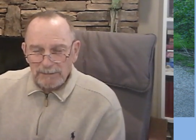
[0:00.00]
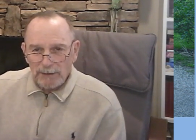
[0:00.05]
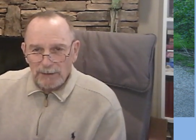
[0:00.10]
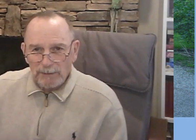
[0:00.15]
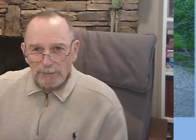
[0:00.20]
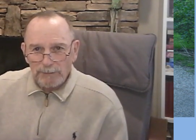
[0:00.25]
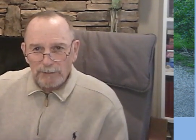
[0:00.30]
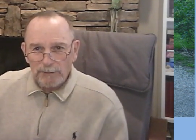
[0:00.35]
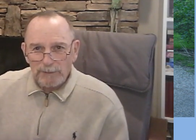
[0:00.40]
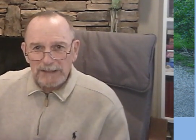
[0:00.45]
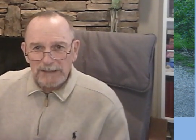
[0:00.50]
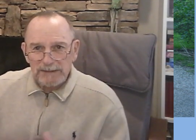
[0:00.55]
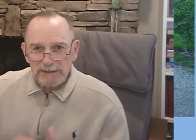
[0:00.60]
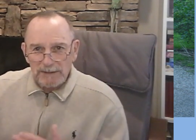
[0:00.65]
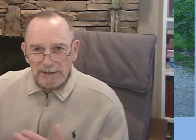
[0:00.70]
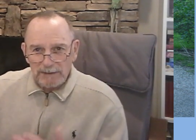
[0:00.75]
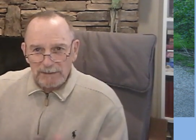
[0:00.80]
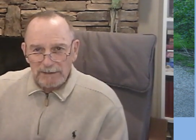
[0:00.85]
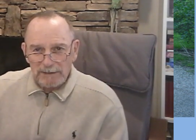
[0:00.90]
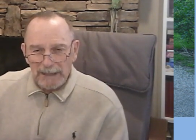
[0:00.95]
So the
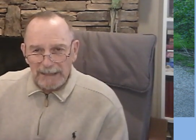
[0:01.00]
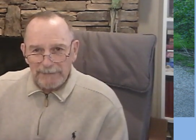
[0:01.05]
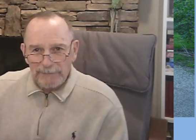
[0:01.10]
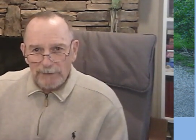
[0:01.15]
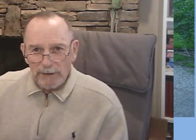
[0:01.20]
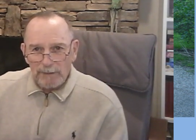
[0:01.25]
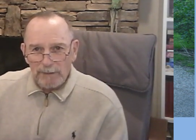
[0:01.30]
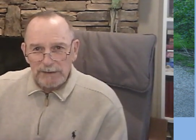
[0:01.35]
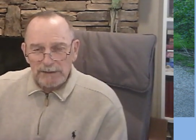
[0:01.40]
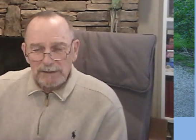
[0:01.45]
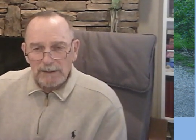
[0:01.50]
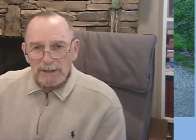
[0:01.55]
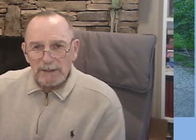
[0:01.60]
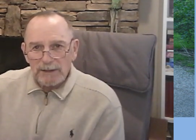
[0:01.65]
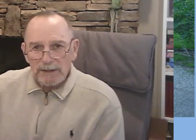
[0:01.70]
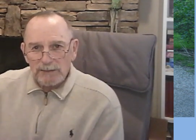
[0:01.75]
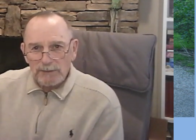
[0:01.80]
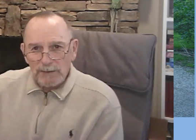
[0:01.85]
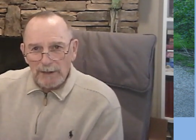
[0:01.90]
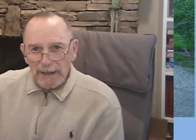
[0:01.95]
rest of your life, always
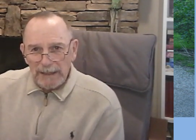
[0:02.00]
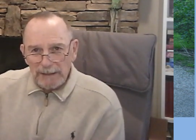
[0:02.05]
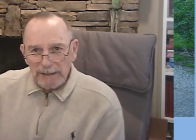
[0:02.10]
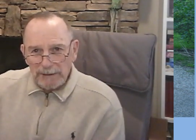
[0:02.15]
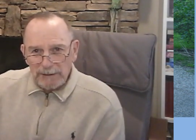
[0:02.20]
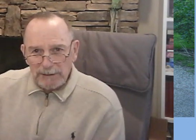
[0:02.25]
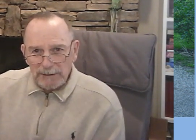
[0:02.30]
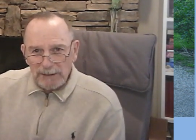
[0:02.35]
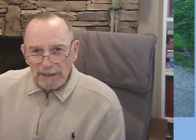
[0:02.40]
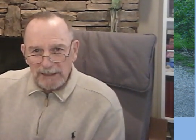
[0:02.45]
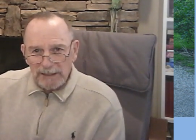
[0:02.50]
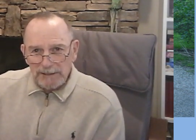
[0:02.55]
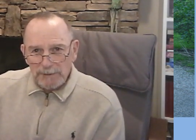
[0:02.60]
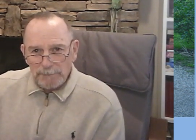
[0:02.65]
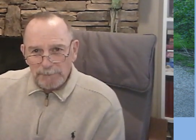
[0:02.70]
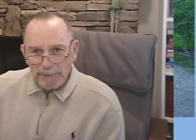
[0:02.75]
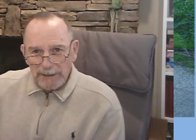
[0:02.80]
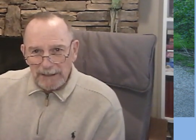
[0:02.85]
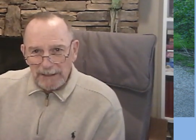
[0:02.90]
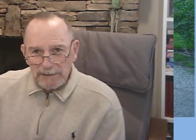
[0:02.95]
try to
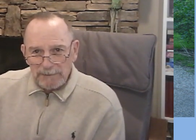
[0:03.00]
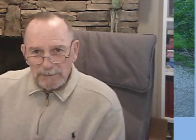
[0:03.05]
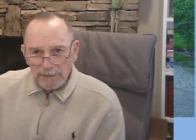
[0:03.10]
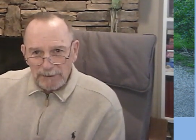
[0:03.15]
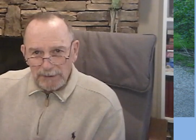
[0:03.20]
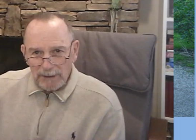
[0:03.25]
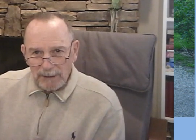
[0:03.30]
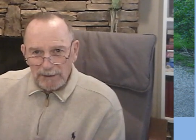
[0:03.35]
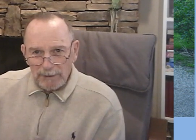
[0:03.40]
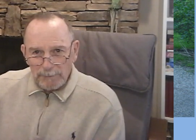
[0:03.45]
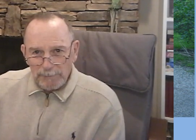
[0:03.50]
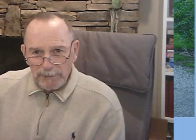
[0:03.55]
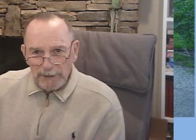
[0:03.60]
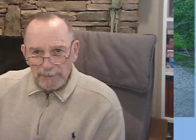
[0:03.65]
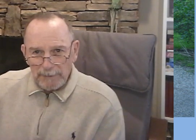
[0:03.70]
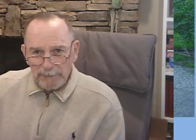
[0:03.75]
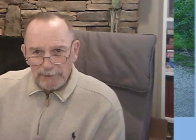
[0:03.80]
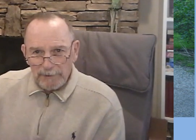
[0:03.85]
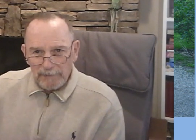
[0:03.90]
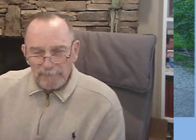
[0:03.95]
touch base with other
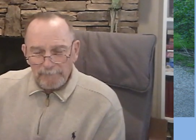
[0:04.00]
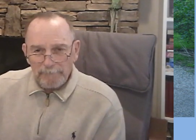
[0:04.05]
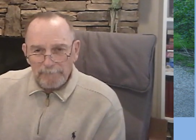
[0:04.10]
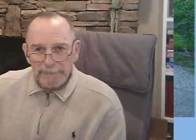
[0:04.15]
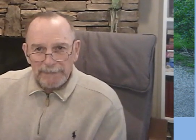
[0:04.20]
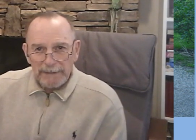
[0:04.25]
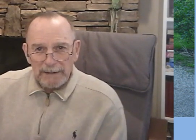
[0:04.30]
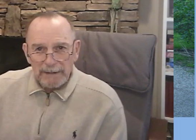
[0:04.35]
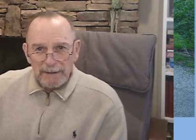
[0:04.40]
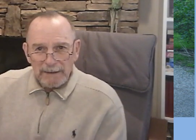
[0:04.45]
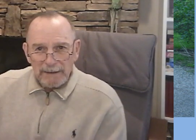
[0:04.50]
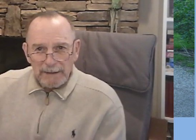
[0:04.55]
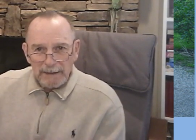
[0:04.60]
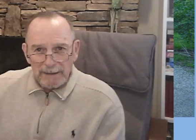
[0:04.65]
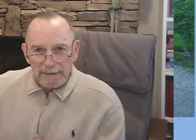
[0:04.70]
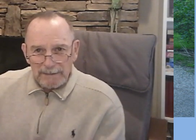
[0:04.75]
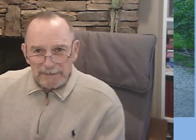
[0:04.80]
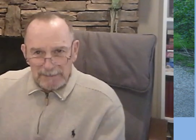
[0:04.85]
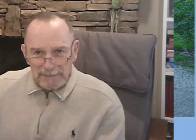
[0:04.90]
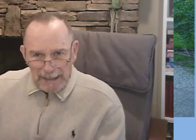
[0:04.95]
people,
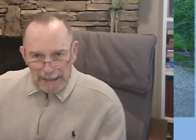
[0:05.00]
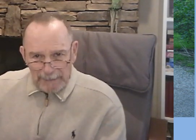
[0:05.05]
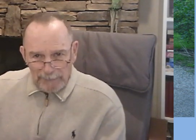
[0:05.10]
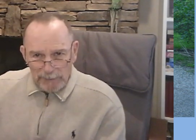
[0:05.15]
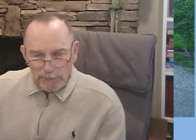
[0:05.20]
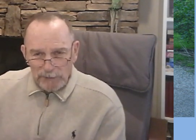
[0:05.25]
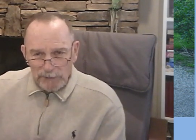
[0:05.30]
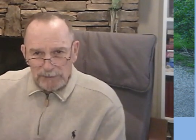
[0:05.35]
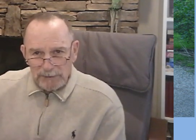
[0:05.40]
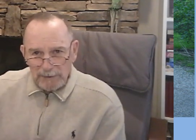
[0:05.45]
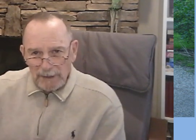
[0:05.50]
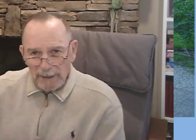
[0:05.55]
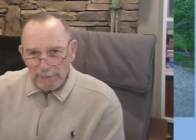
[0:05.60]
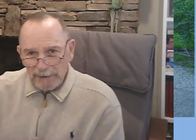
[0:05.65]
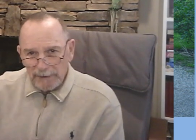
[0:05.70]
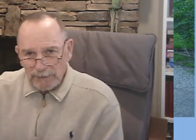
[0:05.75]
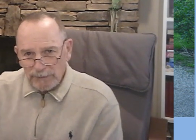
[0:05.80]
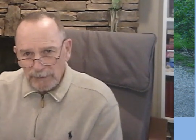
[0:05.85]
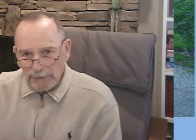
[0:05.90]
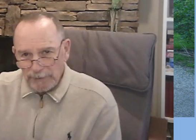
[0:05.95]
examine what's
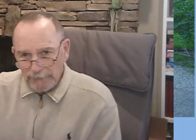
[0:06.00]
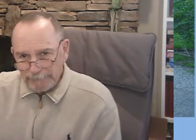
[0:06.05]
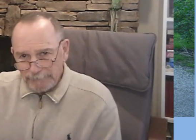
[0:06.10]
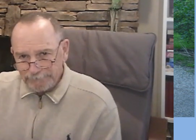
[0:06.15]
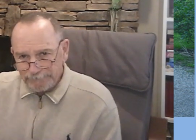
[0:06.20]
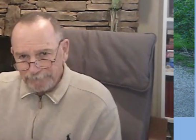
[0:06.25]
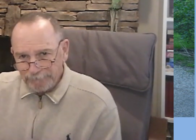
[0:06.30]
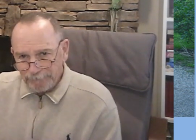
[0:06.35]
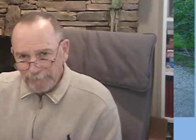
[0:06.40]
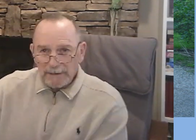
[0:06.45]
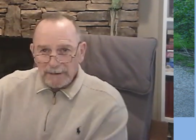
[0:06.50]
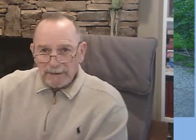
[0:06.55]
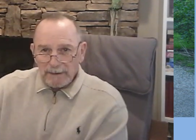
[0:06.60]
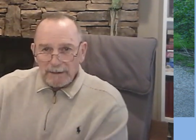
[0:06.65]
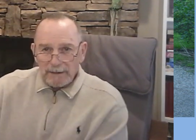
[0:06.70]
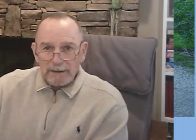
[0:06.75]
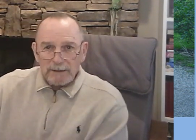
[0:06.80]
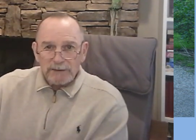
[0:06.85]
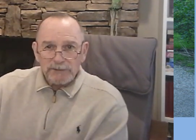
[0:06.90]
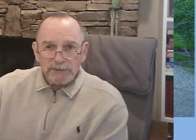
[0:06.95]
coming to you.
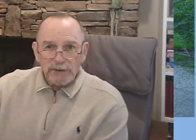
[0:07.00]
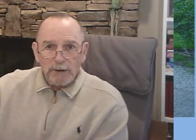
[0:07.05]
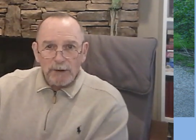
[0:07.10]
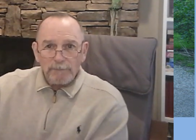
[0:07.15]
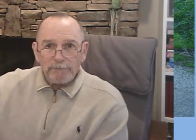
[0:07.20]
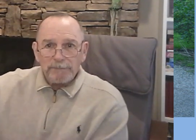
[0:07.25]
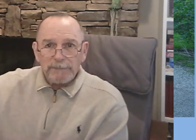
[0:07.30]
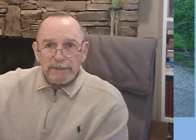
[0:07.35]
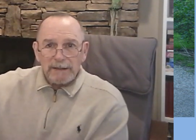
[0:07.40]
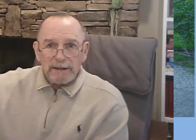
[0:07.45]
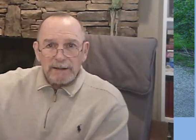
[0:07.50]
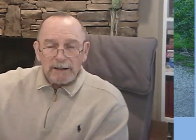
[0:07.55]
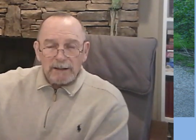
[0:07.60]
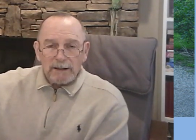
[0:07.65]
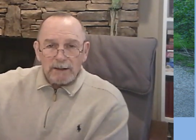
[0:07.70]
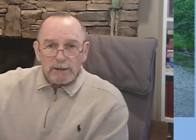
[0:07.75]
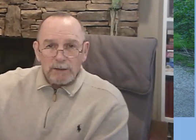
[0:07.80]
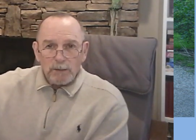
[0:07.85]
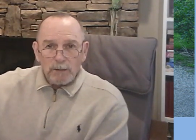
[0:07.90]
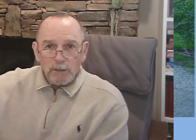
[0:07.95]
So
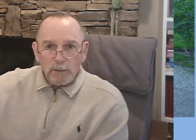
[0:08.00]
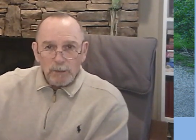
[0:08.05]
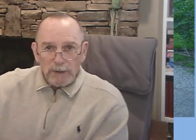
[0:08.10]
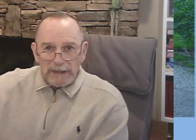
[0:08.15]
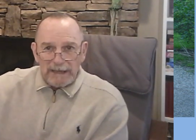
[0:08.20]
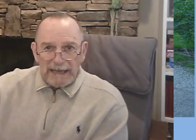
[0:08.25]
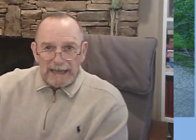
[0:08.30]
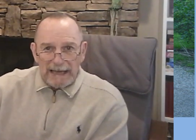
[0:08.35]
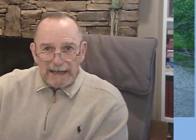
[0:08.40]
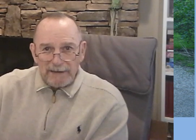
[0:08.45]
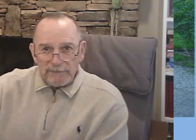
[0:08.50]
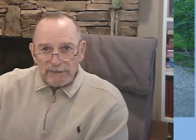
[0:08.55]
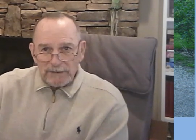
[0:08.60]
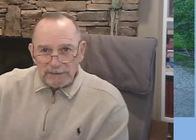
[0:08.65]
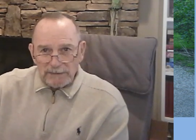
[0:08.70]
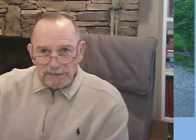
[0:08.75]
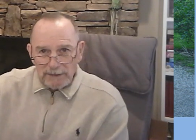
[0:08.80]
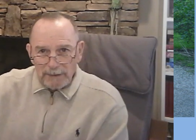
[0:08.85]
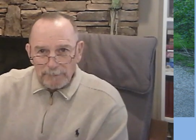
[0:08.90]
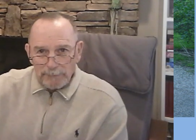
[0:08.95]
we have
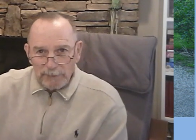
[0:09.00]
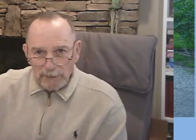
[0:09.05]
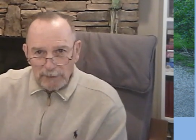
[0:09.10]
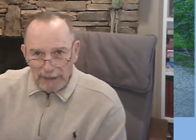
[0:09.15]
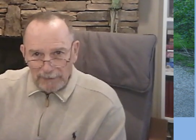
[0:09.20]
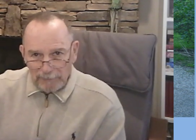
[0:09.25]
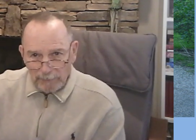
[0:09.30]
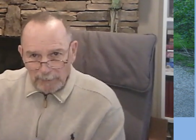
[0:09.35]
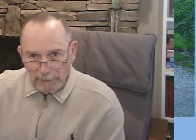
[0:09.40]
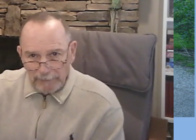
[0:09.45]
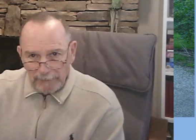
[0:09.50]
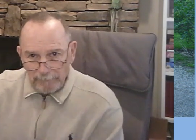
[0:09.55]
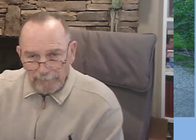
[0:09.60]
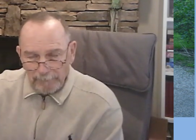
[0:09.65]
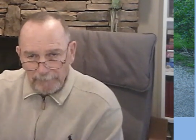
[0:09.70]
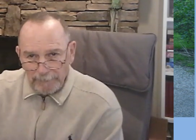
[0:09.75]
a simple government.